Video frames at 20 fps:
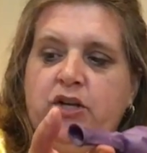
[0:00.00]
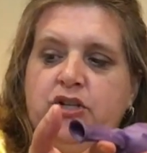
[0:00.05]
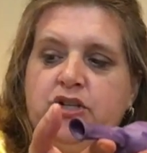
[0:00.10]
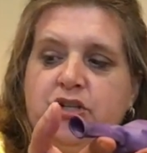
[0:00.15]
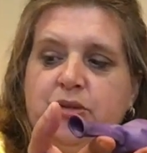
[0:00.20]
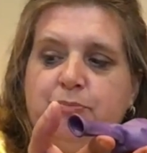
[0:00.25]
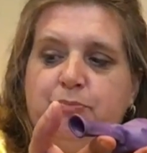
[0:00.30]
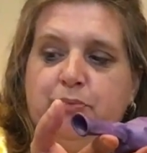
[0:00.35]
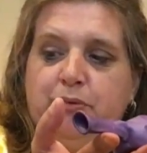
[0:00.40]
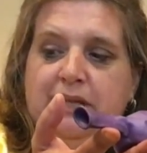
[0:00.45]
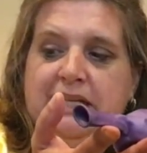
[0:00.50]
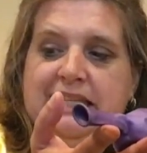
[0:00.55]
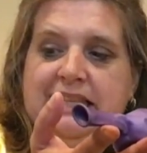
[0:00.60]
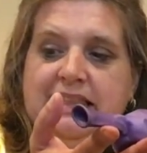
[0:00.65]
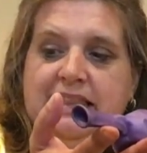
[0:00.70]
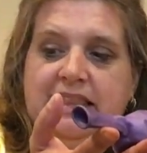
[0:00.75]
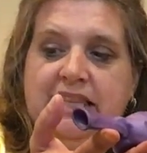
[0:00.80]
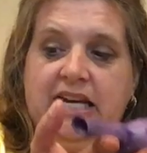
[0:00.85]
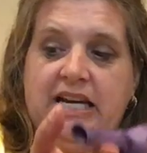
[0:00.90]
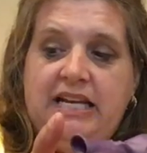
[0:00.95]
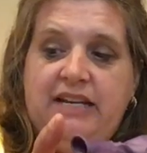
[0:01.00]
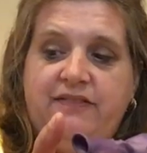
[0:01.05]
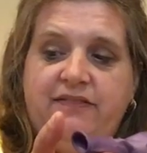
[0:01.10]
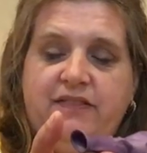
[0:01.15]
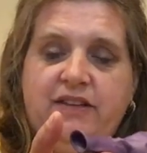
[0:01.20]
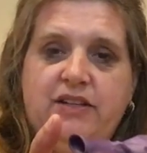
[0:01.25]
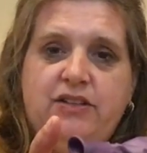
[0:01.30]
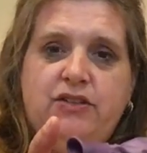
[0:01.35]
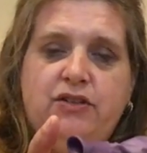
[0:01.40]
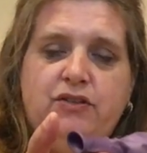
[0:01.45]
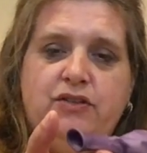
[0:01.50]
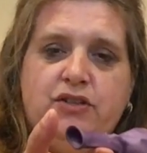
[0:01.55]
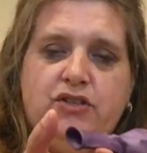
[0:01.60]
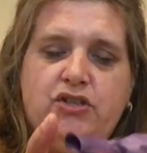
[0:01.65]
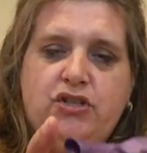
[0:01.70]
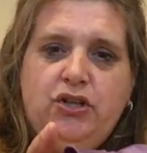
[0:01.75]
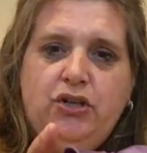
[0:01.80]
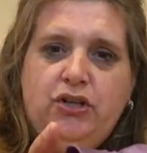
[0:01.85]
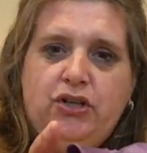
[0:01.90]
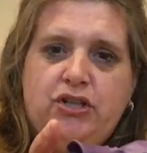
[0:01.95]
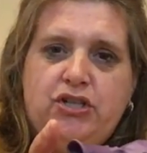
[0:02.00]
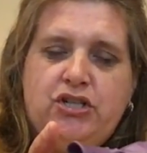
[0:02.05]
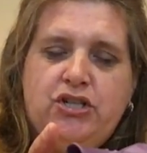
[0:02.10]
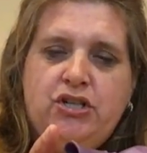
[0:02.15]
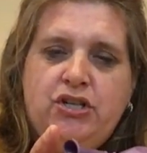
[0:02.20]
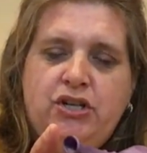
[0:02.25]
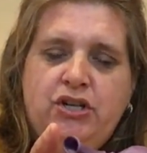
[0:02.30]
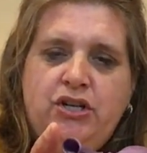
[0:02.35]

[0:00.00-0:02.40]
to breathe life into the church